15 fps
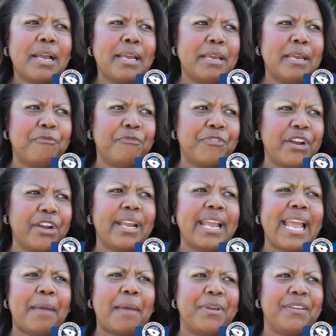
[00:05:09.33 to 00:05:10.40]
am very
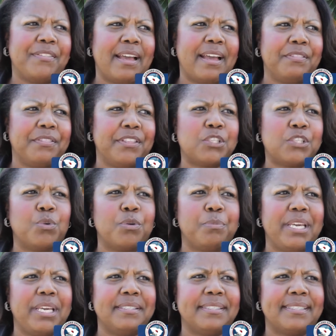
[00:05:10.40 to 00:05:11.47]
happy that this one
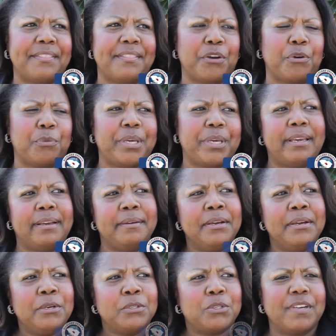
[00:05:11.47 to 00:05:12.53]
means that there'll be a
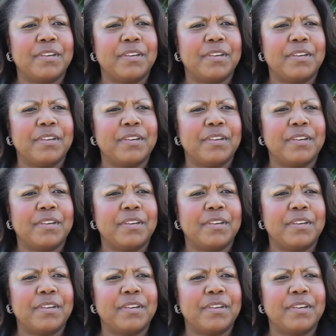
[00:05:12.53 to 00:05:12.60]
sort of a